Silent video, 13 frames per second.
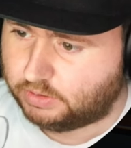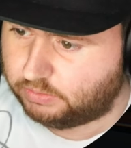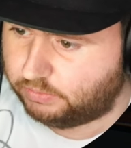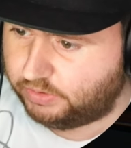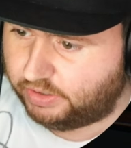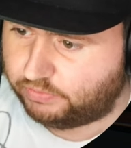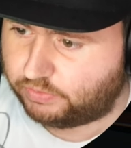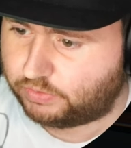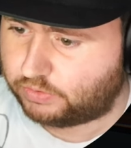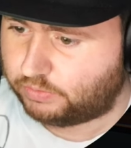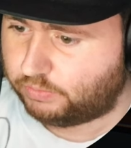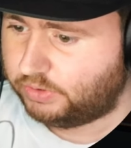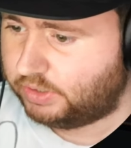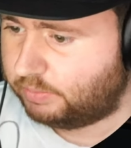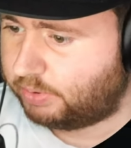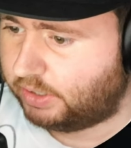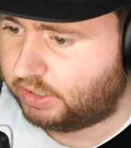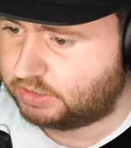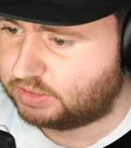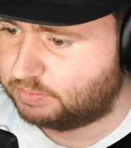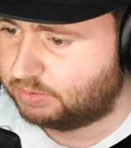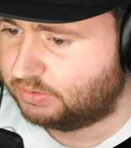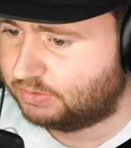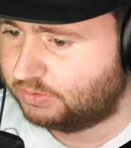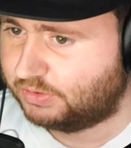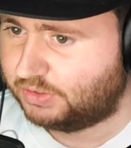We have three
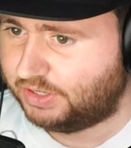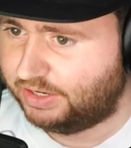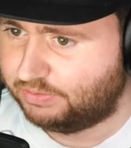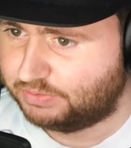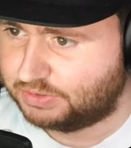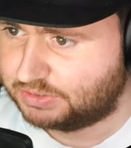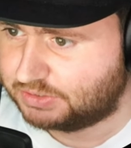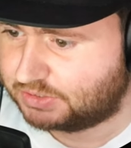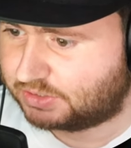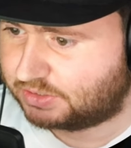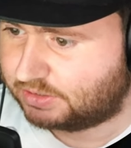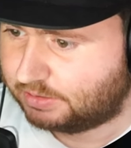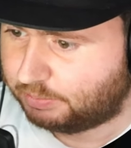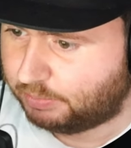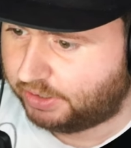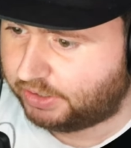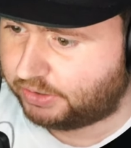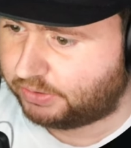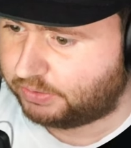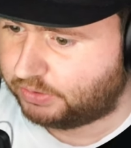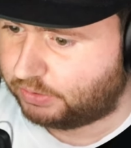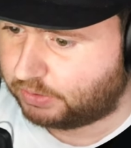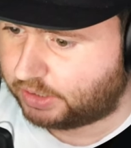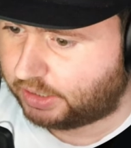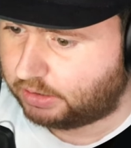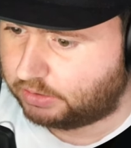possible evidence: Mare,
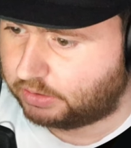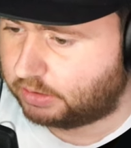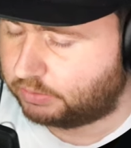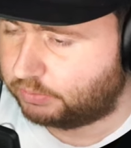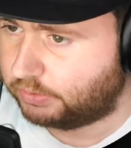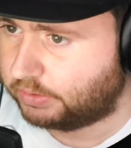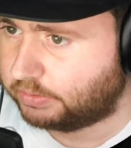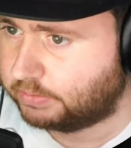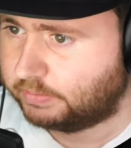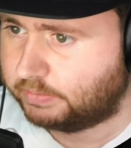Yokai, and Onryo.